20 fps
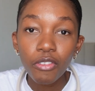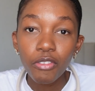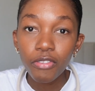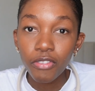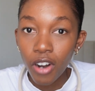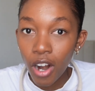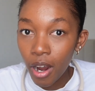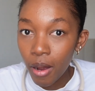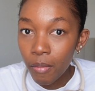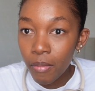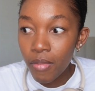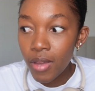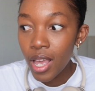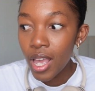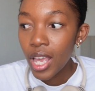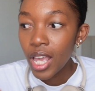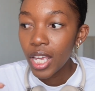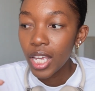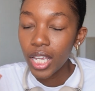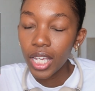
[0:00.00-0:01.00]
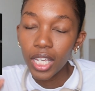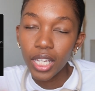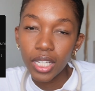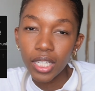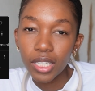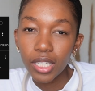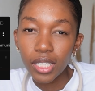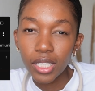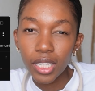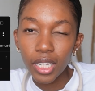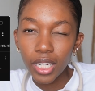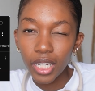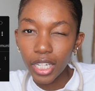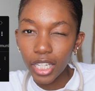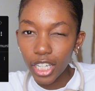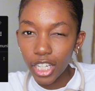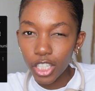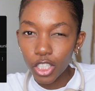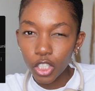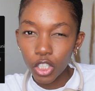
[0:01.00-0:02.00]
from is
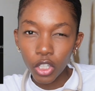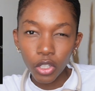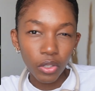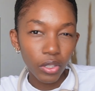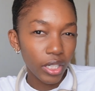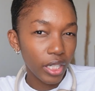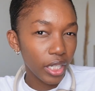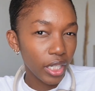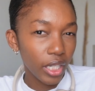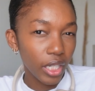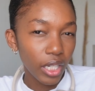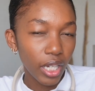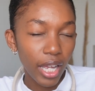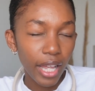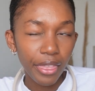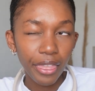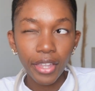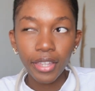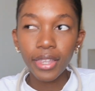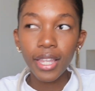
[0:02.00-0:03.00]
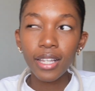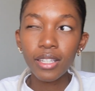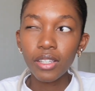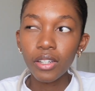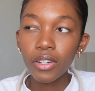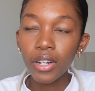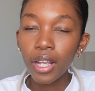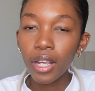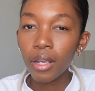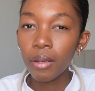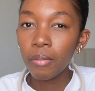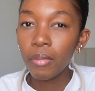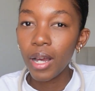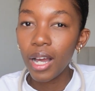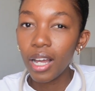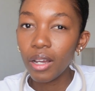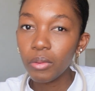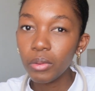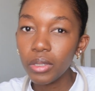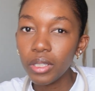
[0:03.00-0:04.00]
Talia Jolie. I think that's her name.
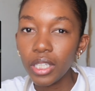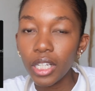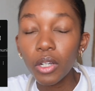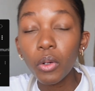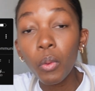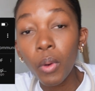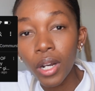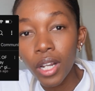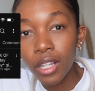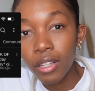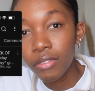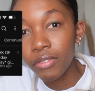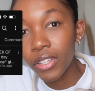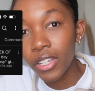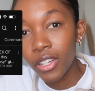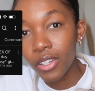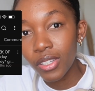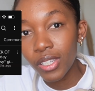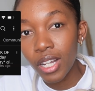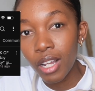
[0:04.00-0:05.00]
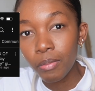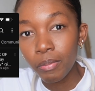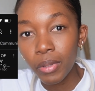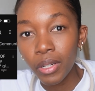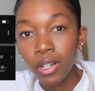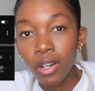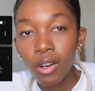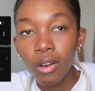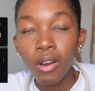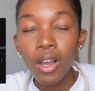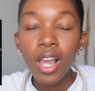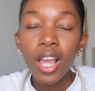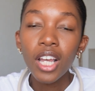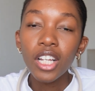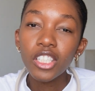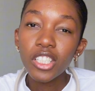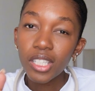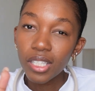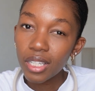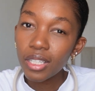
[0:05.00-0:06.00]
I will link one of the videos down below.
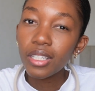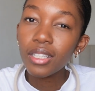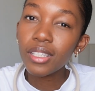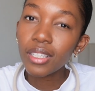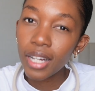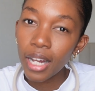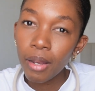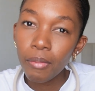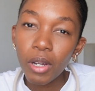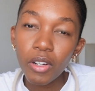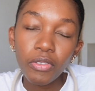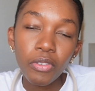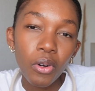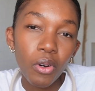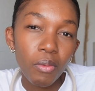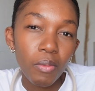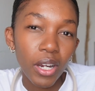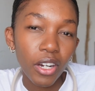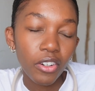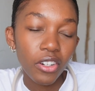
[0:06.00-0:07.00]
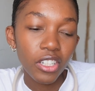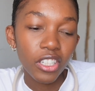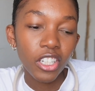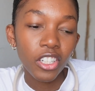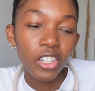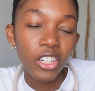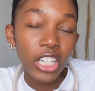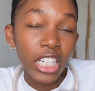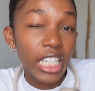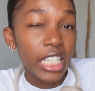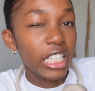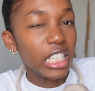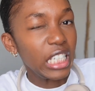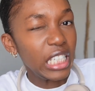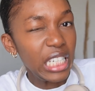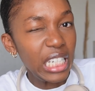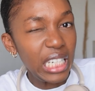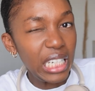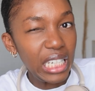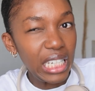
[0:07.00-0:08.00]
Just a disclaimer for all my Christian girlies,
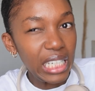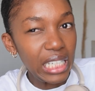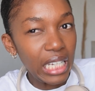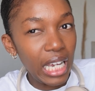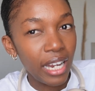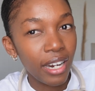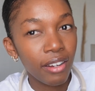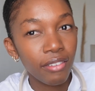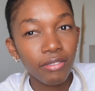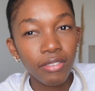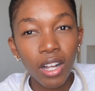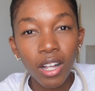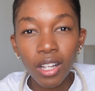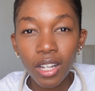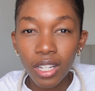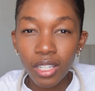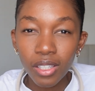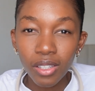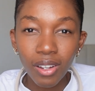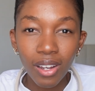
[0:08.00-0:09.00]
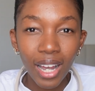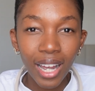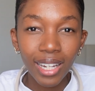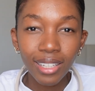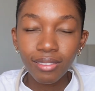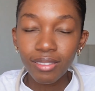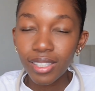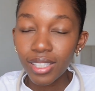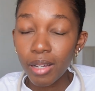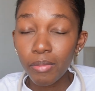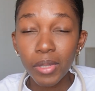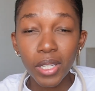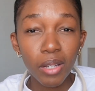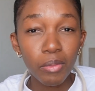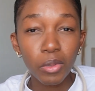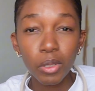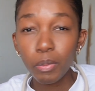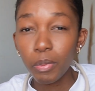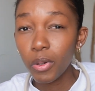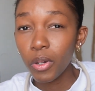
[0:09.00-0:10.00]
she is kind of vulgar, so I
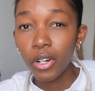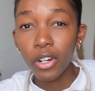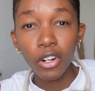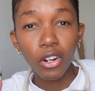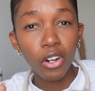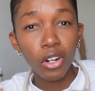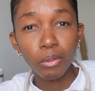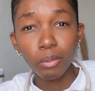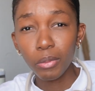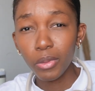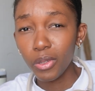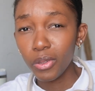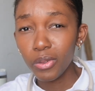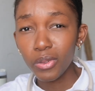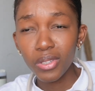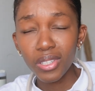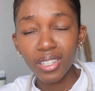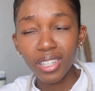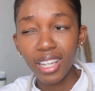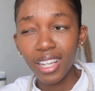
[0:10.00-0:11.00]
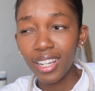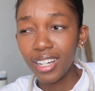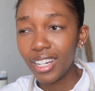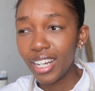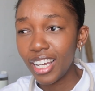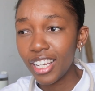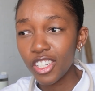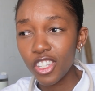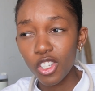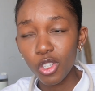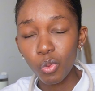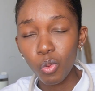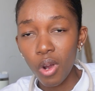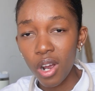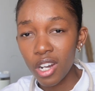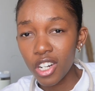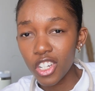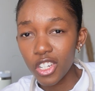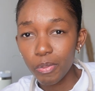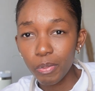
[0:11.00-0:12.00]
sometimes put her on mute and I just
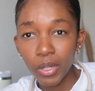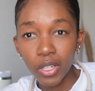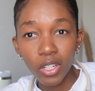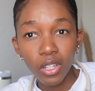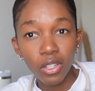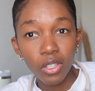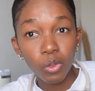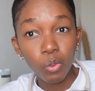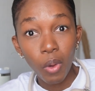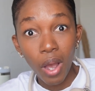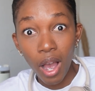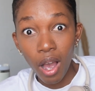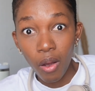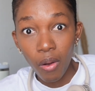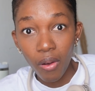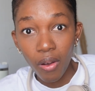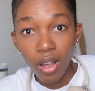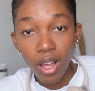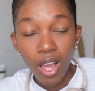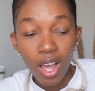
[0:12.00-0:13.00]
watch because wow.